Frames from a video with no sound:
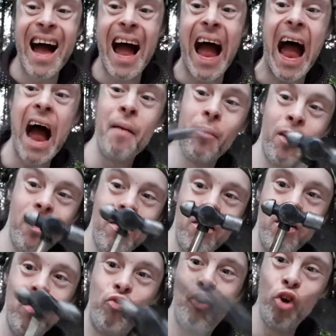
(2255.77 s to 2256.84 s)
hammer
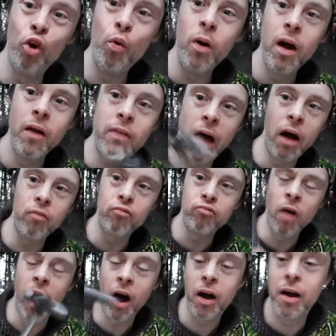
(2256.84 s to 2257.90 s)
to the
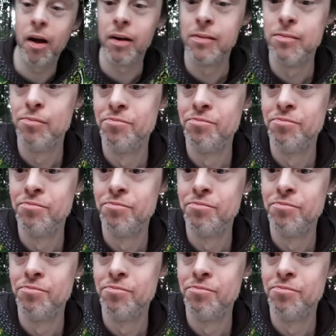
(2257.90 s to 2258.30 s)
rock.